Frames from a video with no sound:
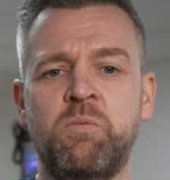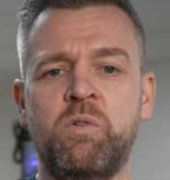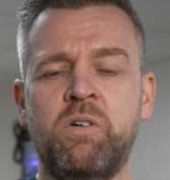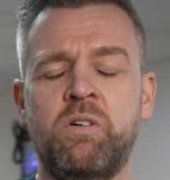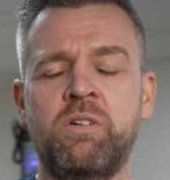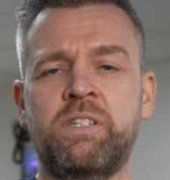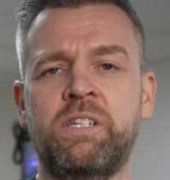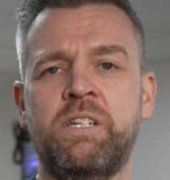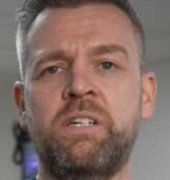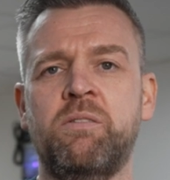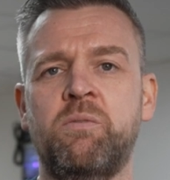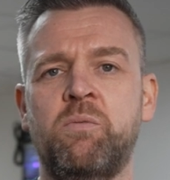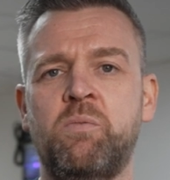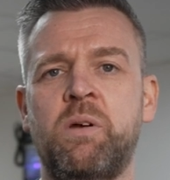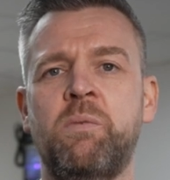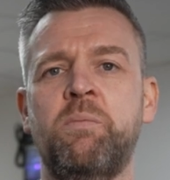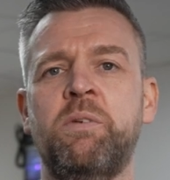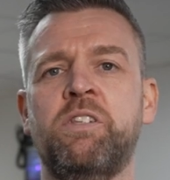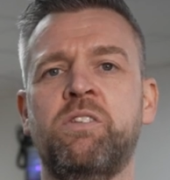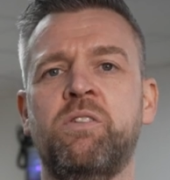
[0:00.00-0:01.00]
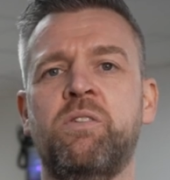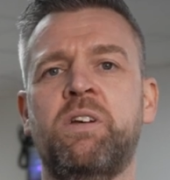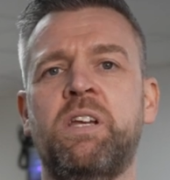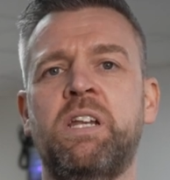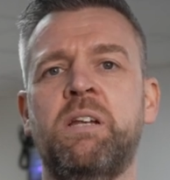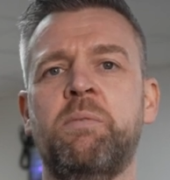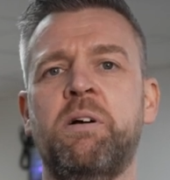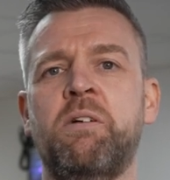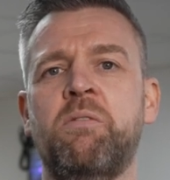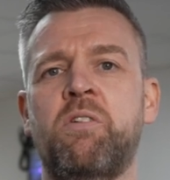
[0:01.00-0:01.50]
water when we're talking
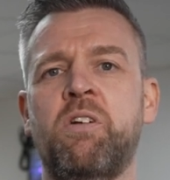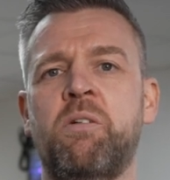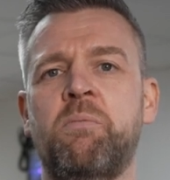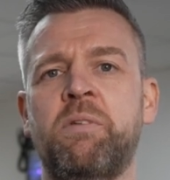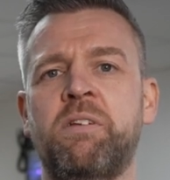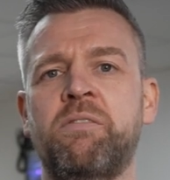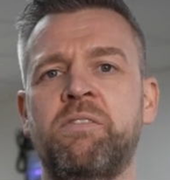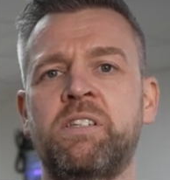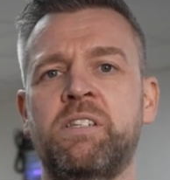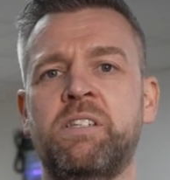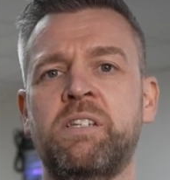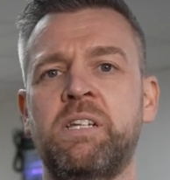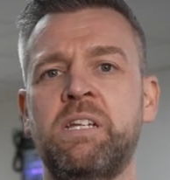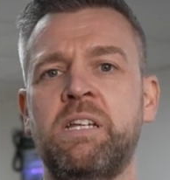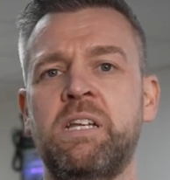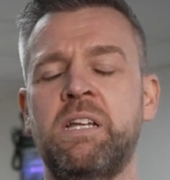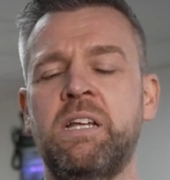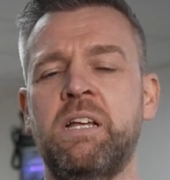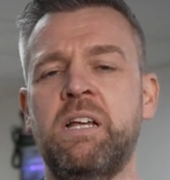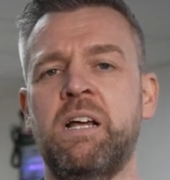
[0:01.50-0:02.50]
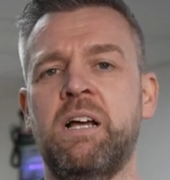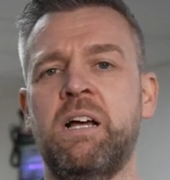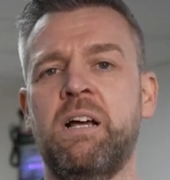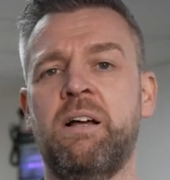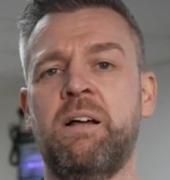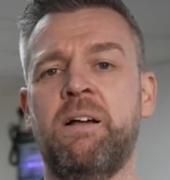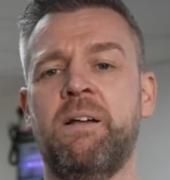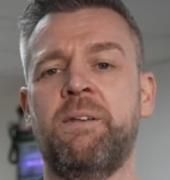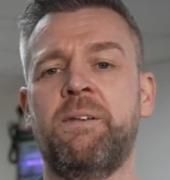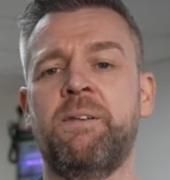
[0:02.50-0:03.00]
about combi ovens.
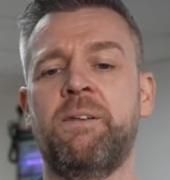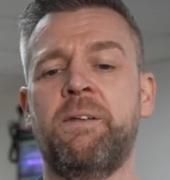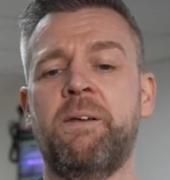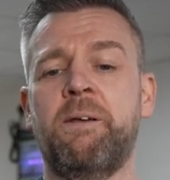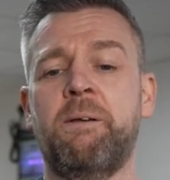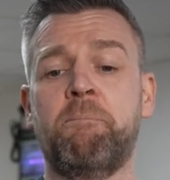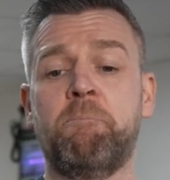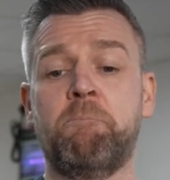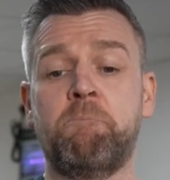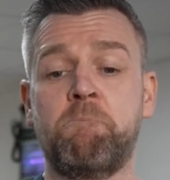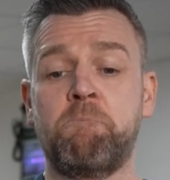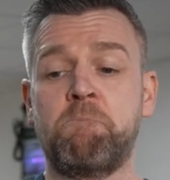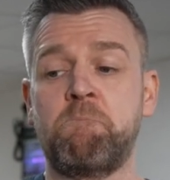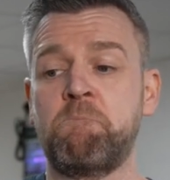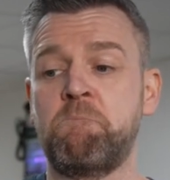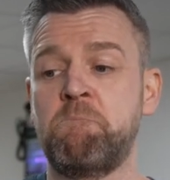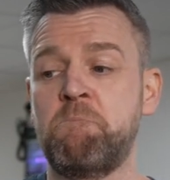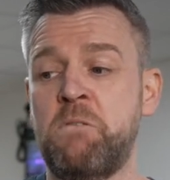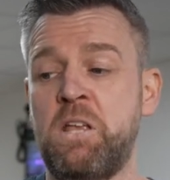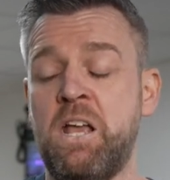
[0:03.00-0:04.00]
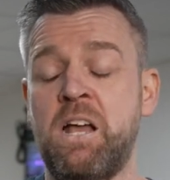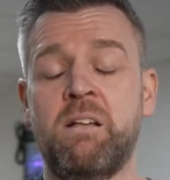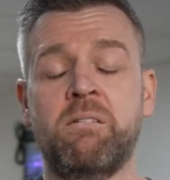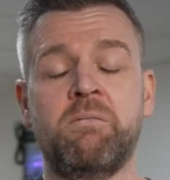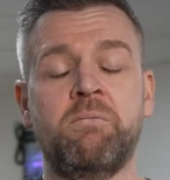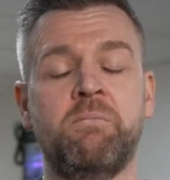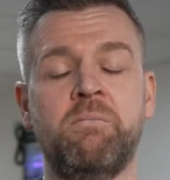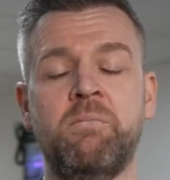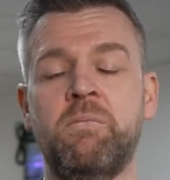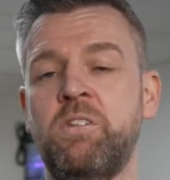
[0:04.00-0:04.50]
And yeah,
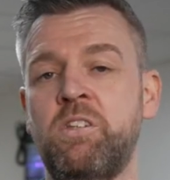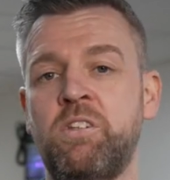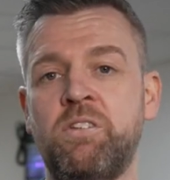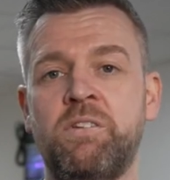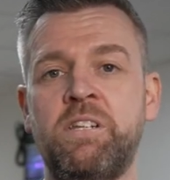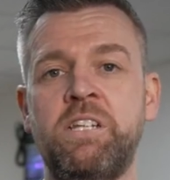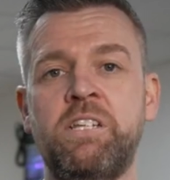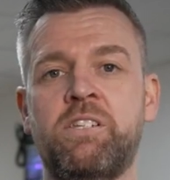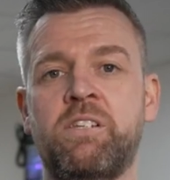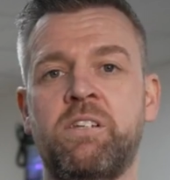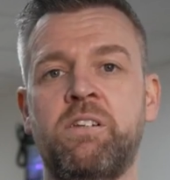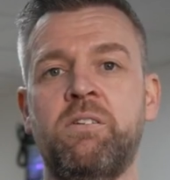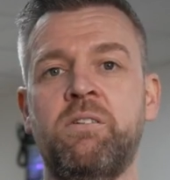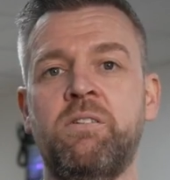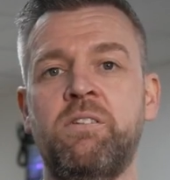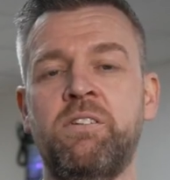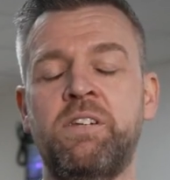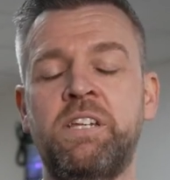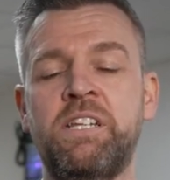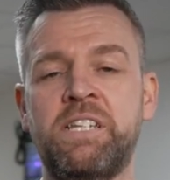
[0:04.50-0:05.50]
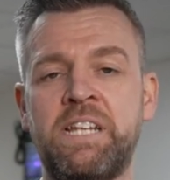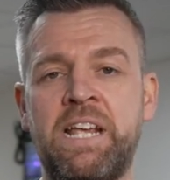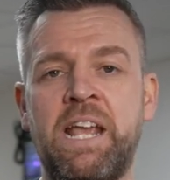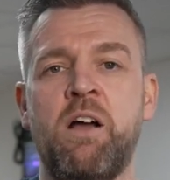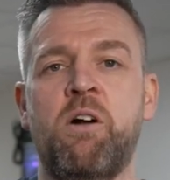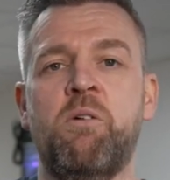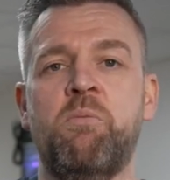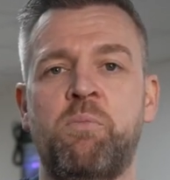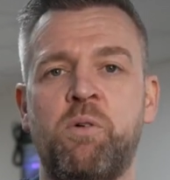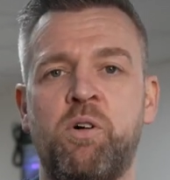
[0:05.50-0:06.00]
you need to get
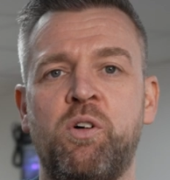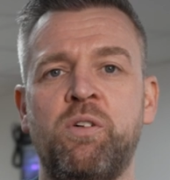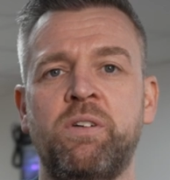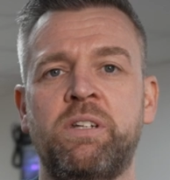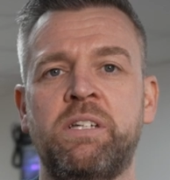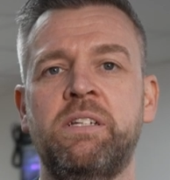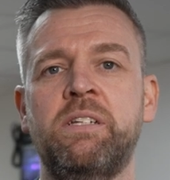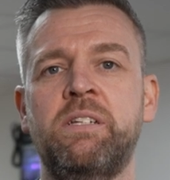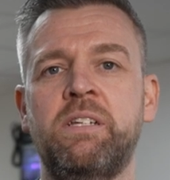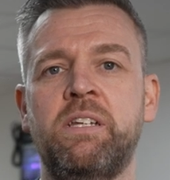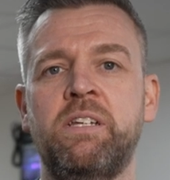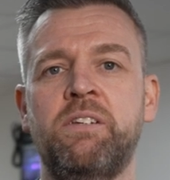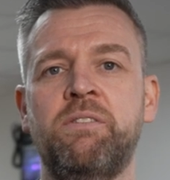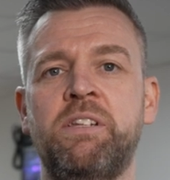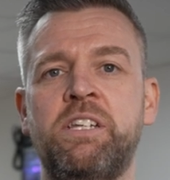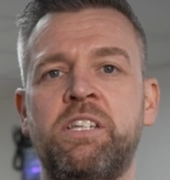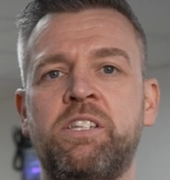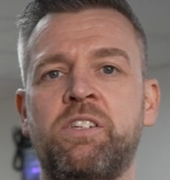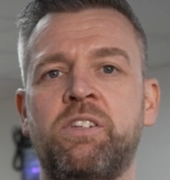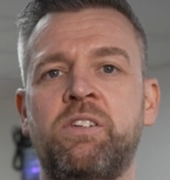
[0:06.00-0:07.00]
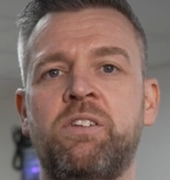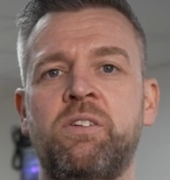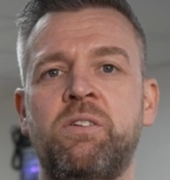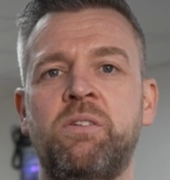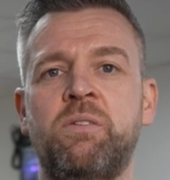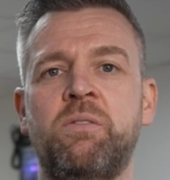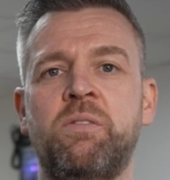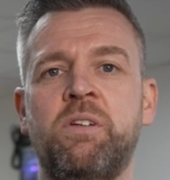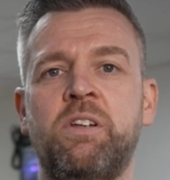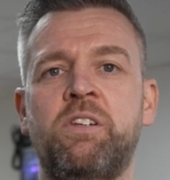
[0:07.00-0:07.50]
on board. You need
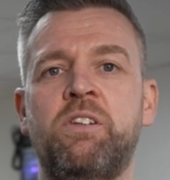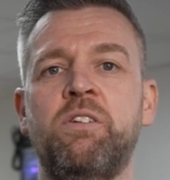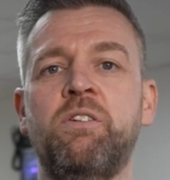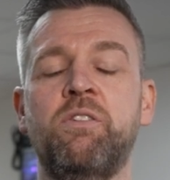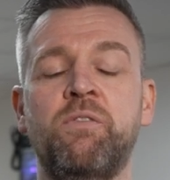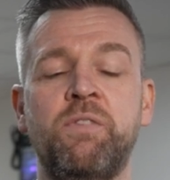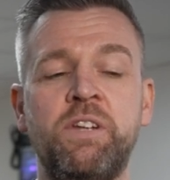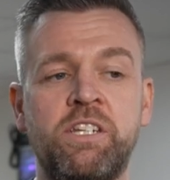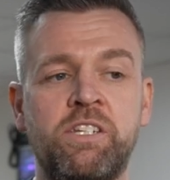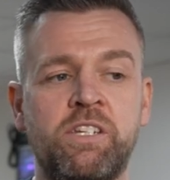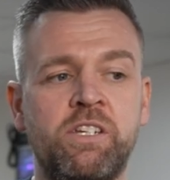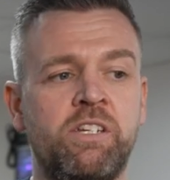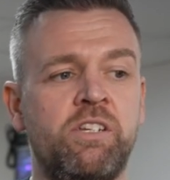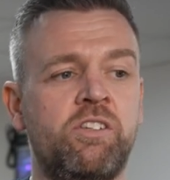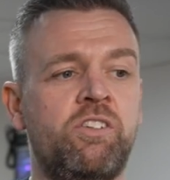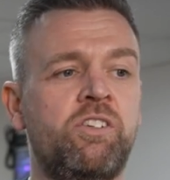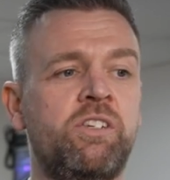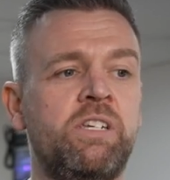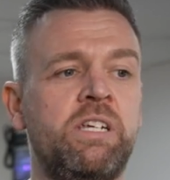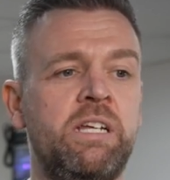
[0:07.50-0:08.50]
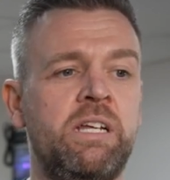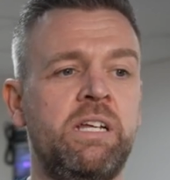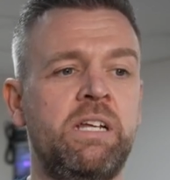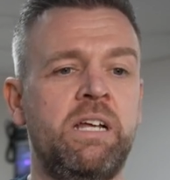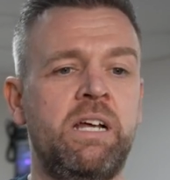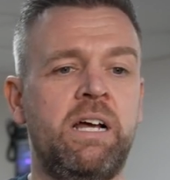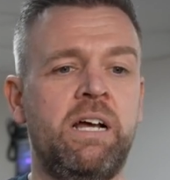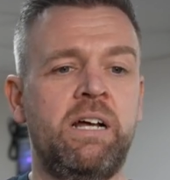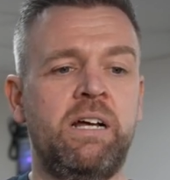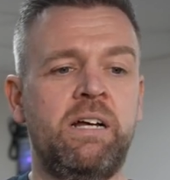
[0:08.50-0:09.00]
to do the research
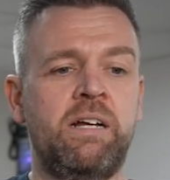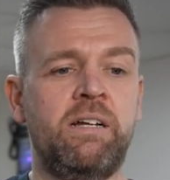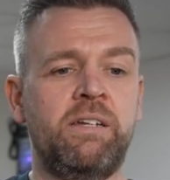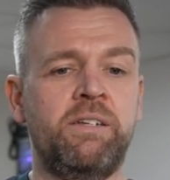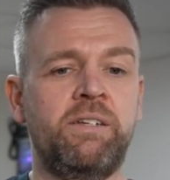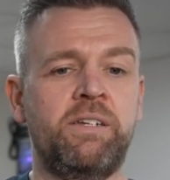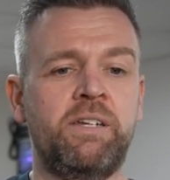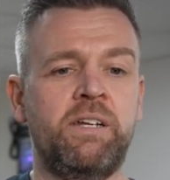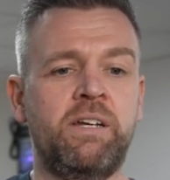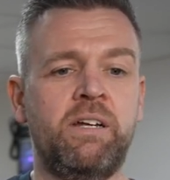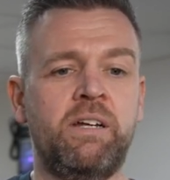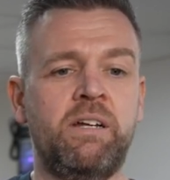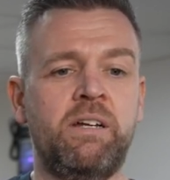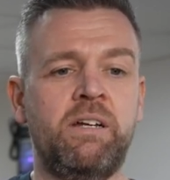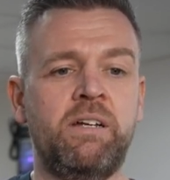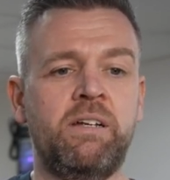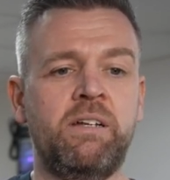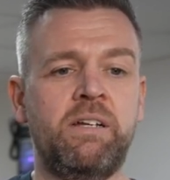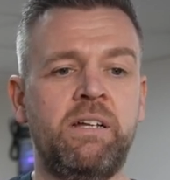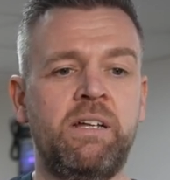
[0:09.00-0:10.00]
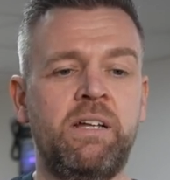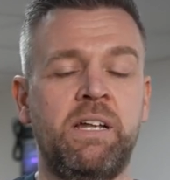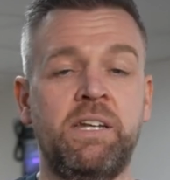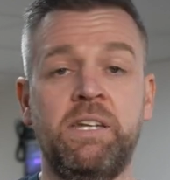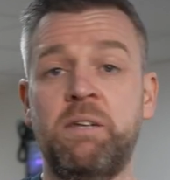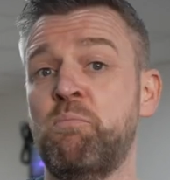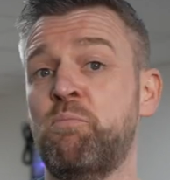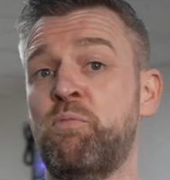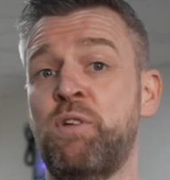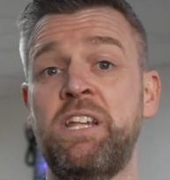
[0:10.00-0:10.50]
and
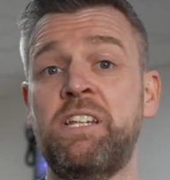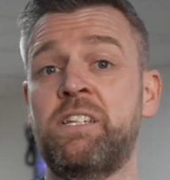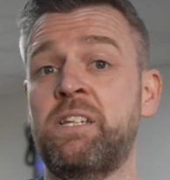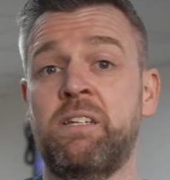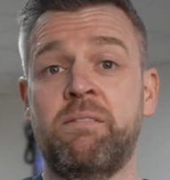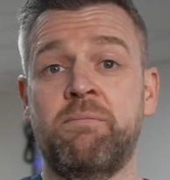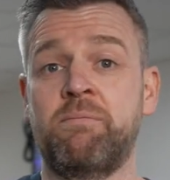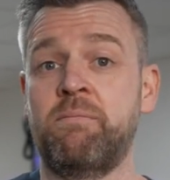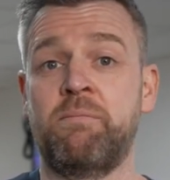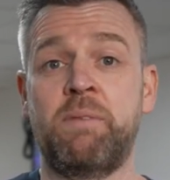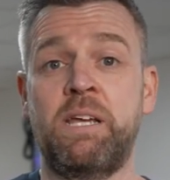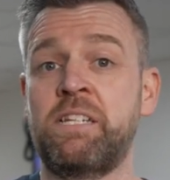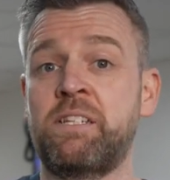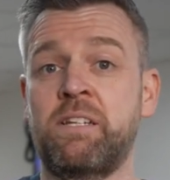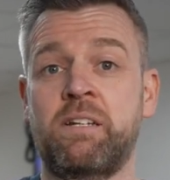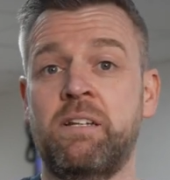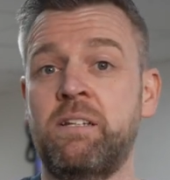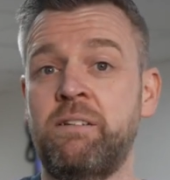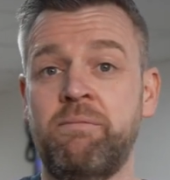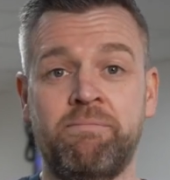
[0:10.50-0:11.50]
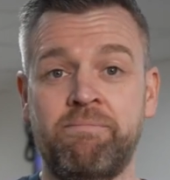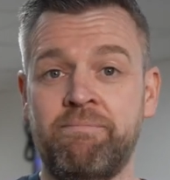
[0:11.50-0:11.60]
embrace it, basically.